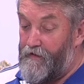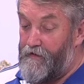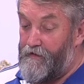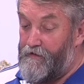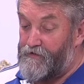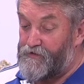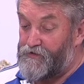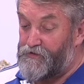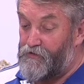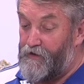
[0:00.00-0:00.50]

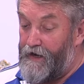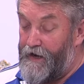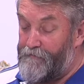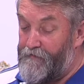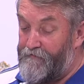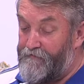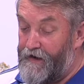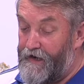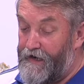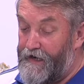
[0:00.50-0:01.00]
Saw
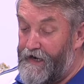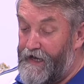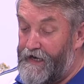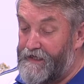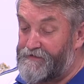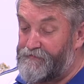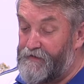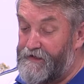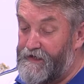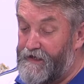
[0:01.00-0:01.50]
Happy Valley
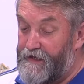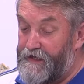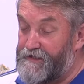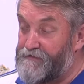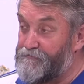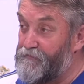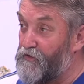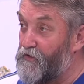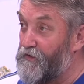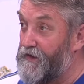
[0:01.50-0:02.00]
last week
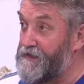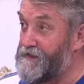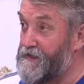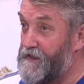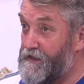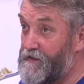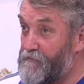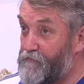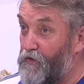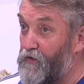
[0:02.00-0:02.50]
against Porties.
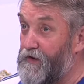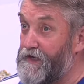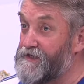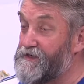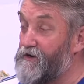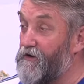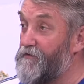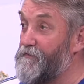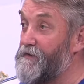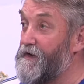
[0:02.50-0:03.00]
Porties
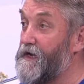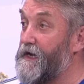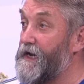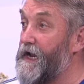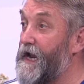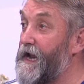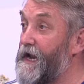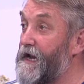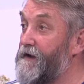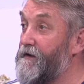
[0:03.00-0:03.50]
got him in the
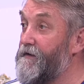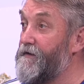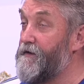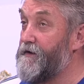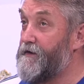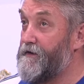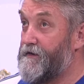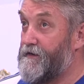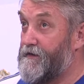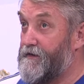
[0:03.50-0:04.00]
end
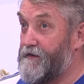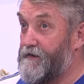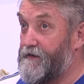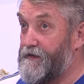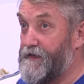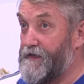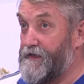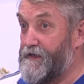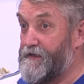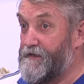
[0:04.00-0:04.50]

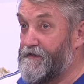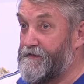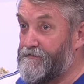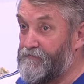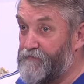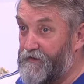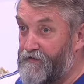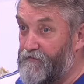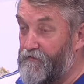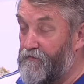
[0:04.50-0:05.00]

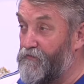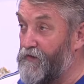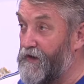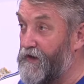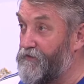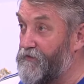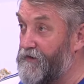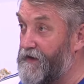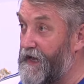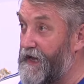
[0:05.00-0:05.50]
with a
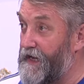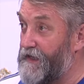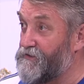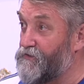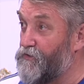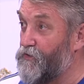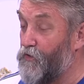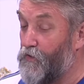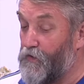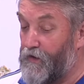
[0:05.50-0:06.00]
really good last
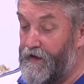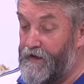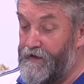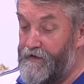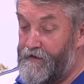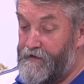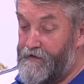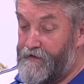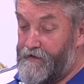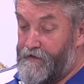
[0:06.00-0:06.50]
quarter.
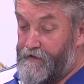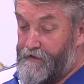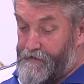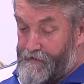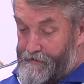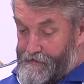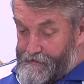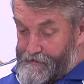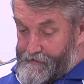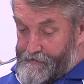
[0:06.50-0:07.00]

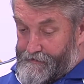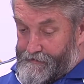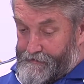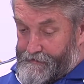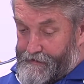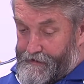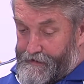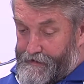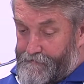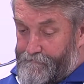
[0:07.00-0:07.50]

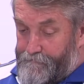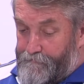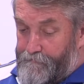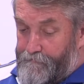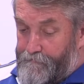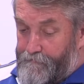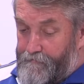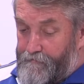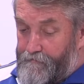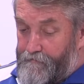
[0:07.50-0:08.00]

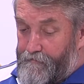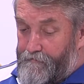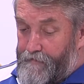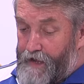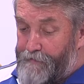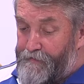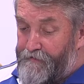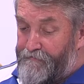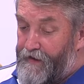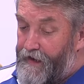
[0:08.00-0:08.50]

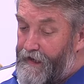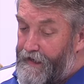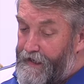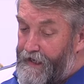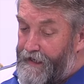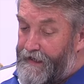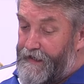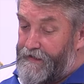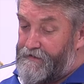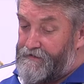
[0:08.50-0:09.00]
Happy Valley
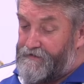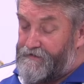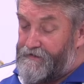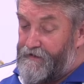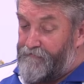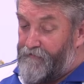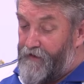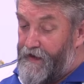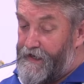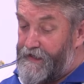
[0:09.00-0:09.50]
against
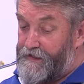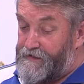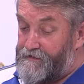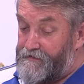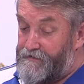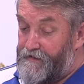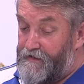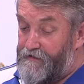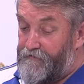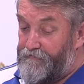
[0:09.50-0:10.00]
Flaggies
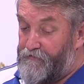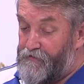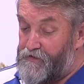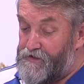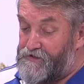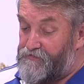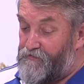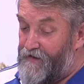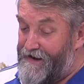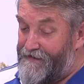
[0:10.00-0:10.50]
in the
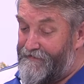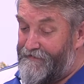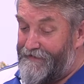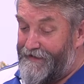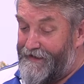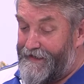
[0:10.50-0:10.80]
first round